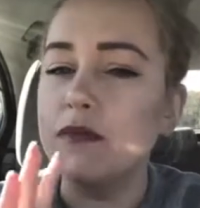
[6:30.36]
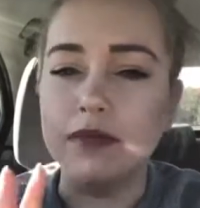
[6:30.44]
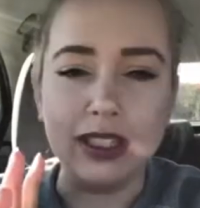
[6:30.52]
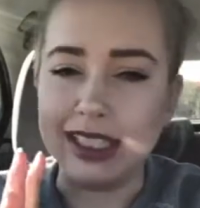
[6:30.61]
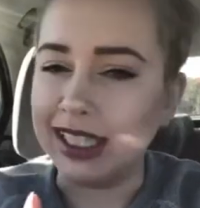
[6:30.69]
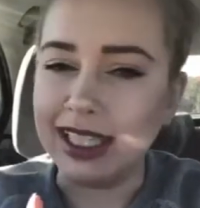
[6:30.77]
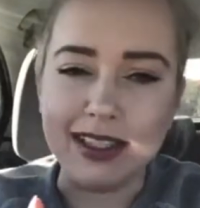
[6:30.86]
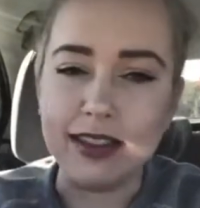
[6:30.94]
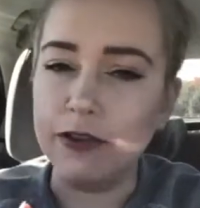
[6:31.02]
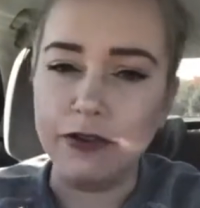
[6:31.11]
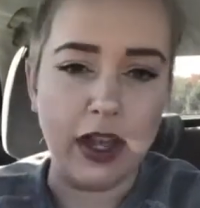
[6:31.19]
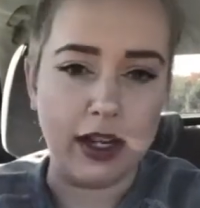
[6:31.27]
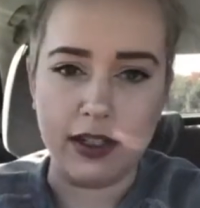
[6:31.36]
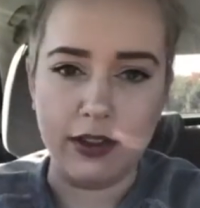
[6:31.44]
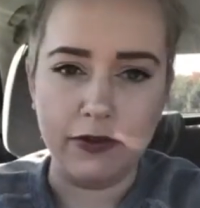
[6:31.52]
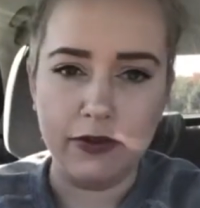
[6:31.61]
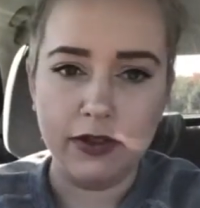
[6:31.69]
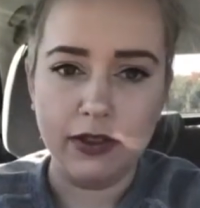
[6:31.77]
Least
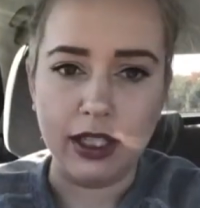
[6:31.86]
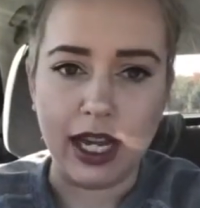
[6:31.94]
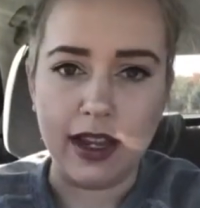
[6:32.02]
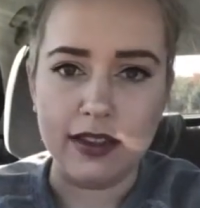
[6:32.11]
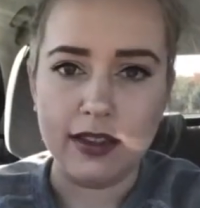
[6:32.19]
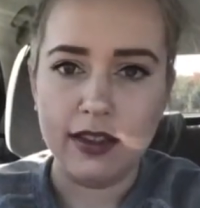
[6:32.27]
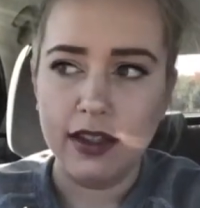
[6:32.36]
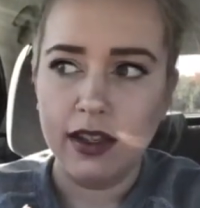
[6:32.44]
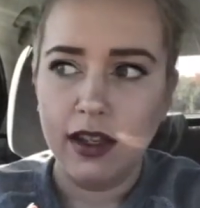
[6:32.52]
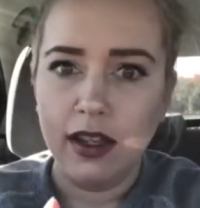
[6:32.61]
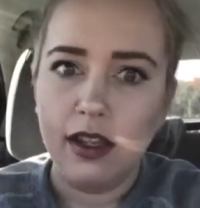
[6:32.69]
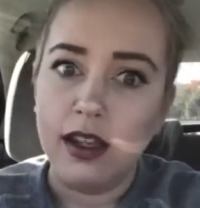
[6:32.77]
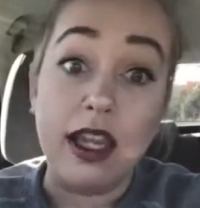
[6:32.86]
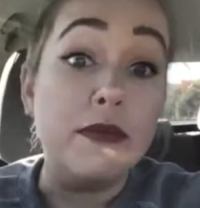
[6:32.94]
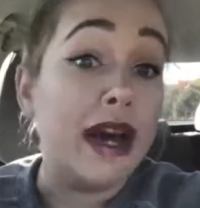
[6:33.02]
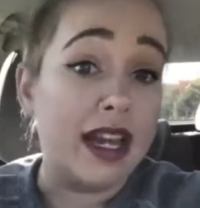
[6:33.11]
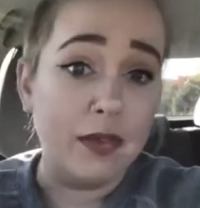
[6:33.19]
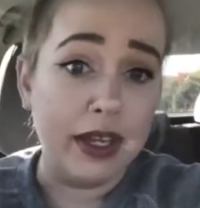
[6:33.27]
effective, guys, in
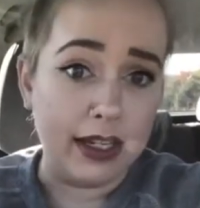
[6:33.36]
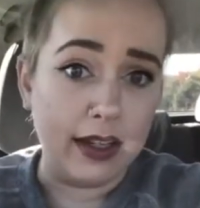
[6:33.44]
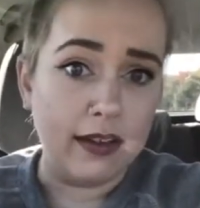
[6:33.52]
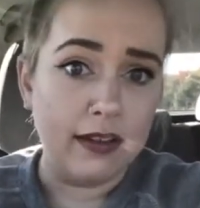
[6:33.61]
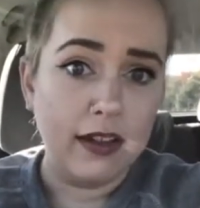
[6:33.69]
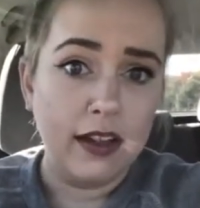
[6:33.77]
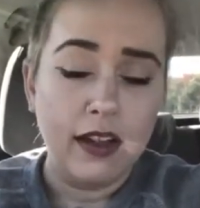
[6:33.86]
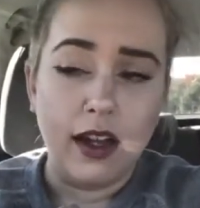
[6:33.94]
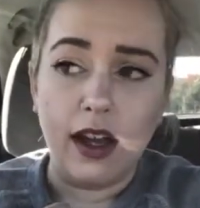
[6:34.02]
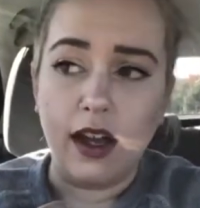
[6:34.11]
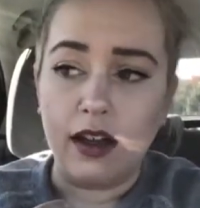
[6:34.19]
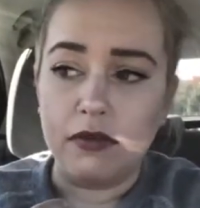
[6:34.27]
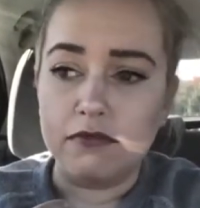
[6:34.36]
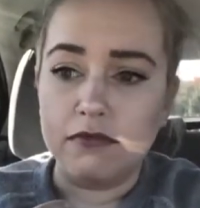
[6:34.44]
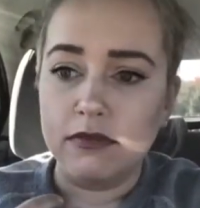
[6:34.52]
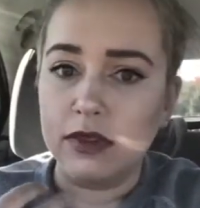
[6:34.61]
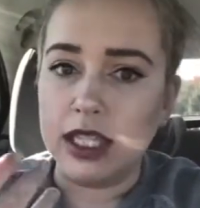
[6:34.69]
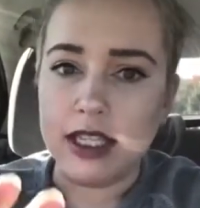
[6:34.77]
my opinion.
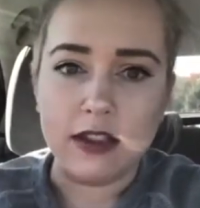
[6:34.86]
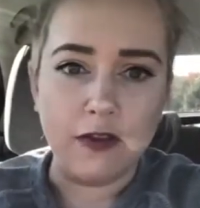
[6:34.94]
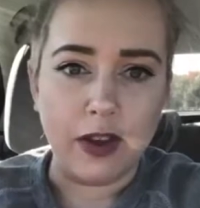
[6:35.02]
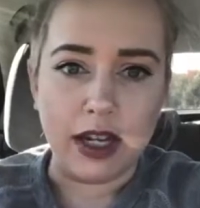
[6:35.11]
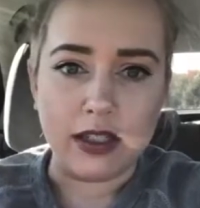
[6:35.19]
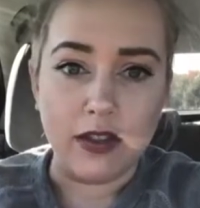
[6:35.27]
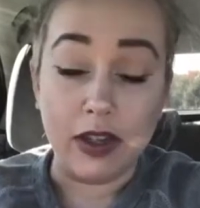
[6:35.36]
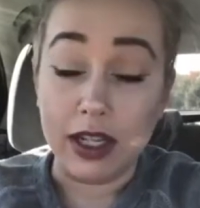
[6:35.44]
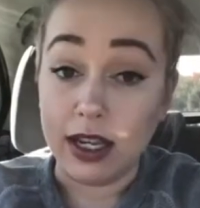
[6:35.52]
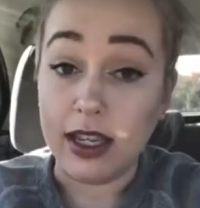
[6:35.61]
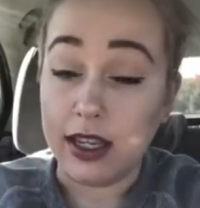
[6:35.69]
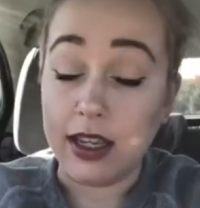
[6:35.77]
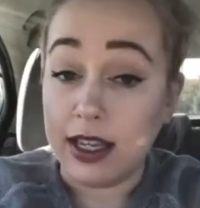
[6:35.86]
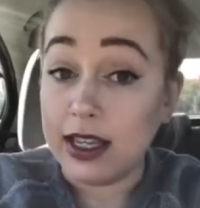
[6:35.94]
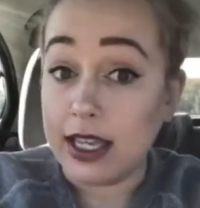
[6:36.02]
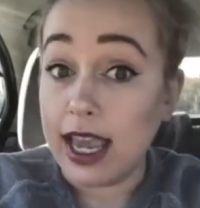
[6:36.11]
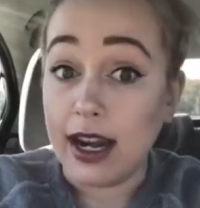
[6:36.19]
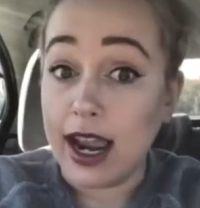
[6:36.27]
Least effective.
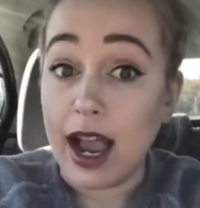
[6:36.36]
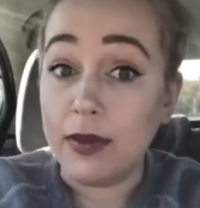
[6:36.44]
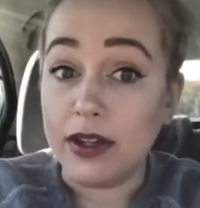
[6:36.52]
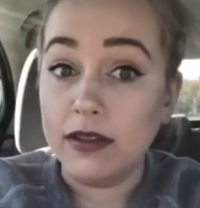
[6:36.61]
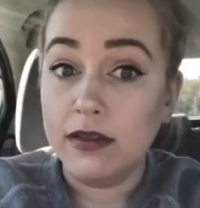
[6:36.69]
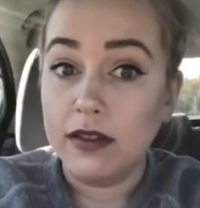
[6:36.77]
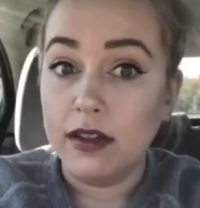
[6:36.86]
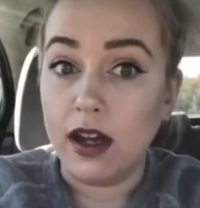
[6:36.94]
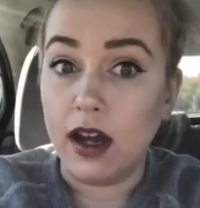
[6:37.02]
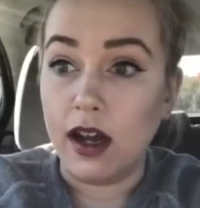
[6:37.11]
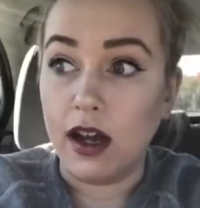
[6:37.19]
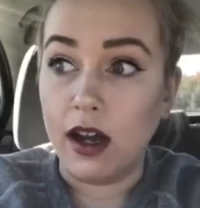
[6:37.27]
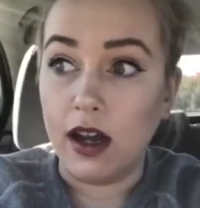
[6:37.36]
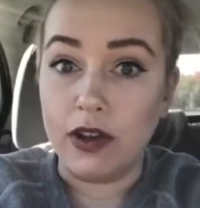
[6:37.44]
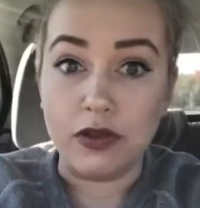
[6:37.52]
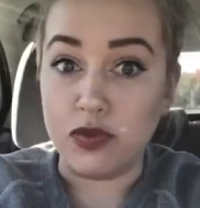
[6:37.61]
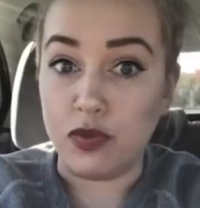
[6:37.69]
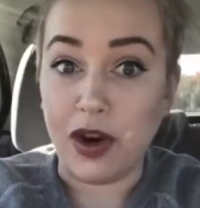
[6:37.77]
It can happen.
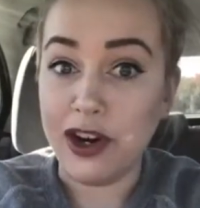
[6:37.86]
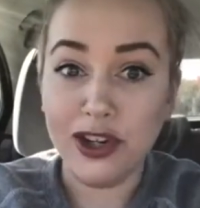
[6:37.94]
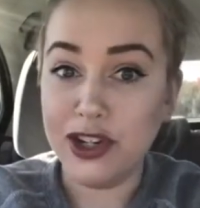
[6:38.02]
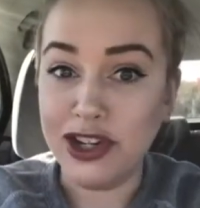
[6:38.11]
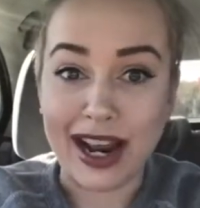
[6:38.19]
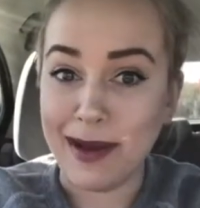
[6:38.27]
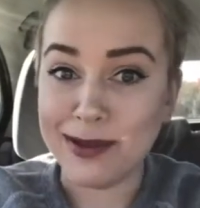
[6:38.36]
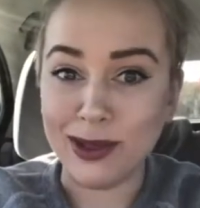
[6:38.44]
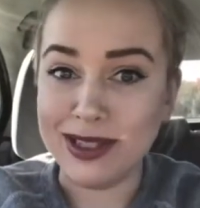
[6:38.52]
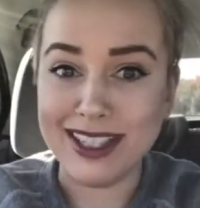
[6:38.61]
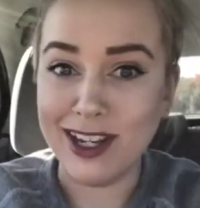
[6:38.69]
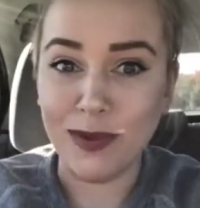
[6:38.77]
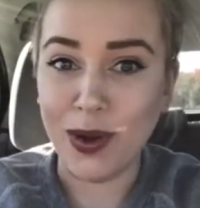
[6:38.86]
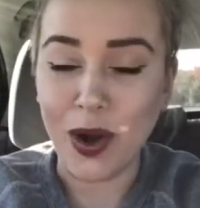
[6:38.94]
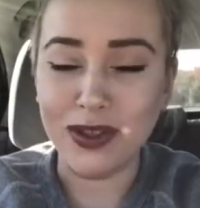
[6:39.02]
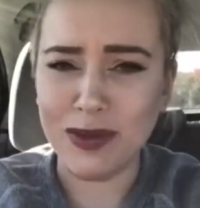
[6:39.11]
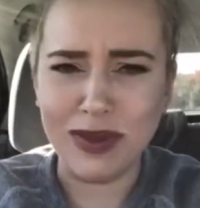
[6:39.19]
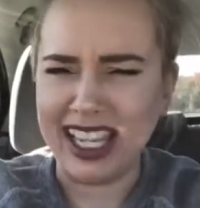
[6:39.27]
Runner could absolutely see your
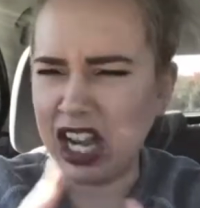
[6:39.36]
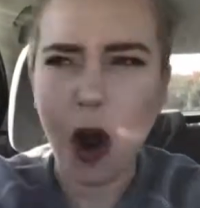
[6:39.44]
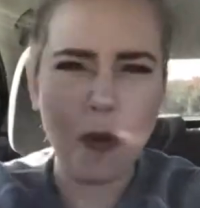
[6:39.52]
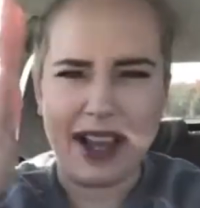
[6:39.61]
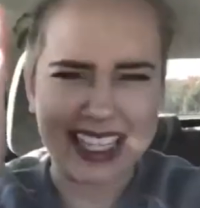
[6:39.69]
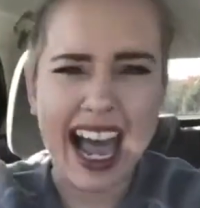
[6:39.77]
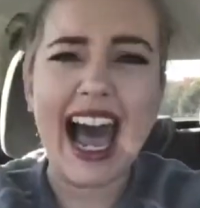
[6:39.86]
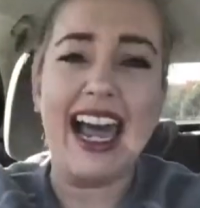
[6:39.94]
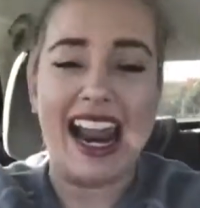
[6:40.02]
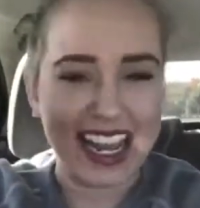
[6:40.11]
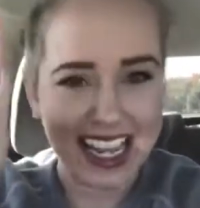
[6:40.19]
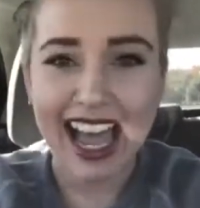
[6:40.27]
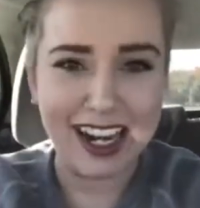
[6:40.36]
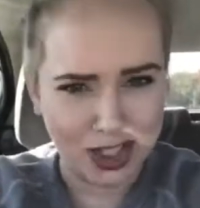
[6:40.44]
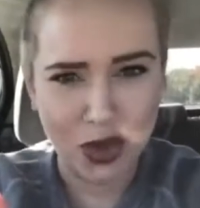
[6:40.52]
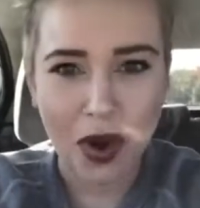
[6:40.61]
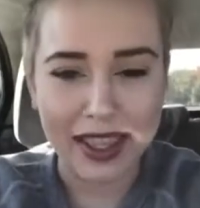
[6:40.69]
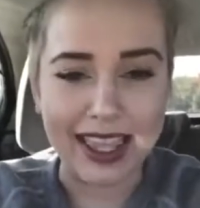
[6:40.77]
post and be like, oh my God, I got to
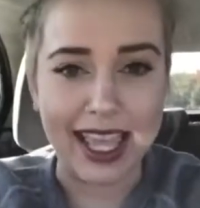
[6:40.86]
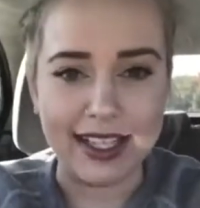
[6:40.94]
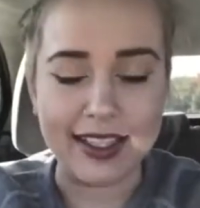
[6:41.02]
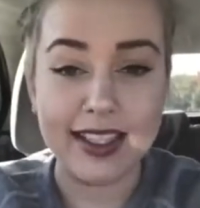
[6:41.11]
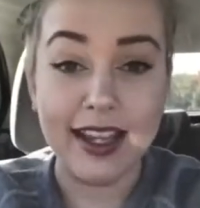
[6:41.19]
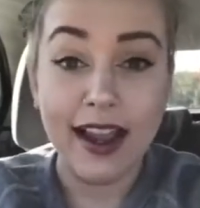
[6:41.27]
join this.